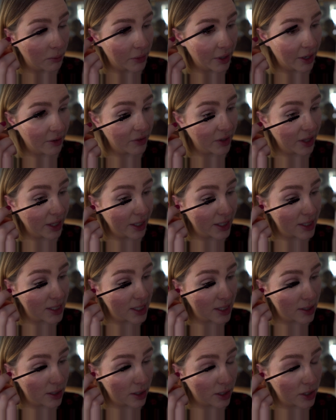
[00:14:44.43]
But I feel like it
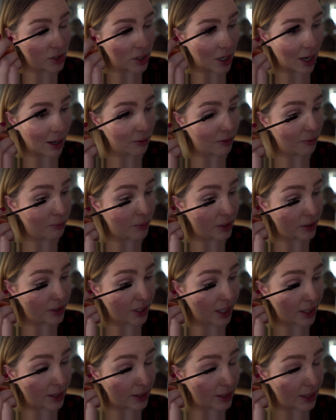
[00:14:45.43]
does a good job of
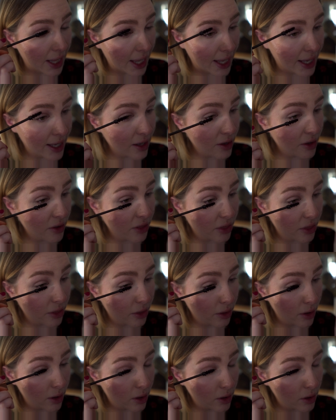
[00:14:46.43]
building
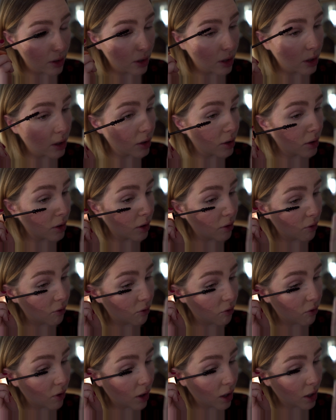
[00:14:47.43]
length.
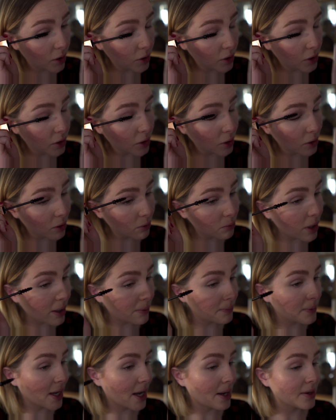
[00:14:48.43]
Volume,
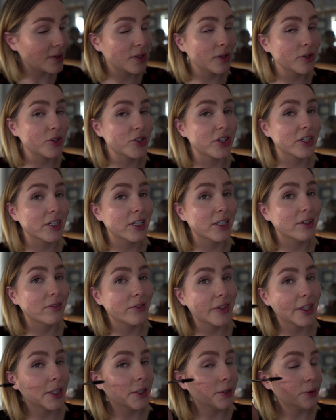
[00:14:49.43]
I'm not so sure
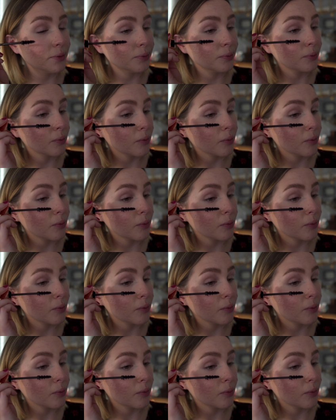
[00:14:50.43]
of though.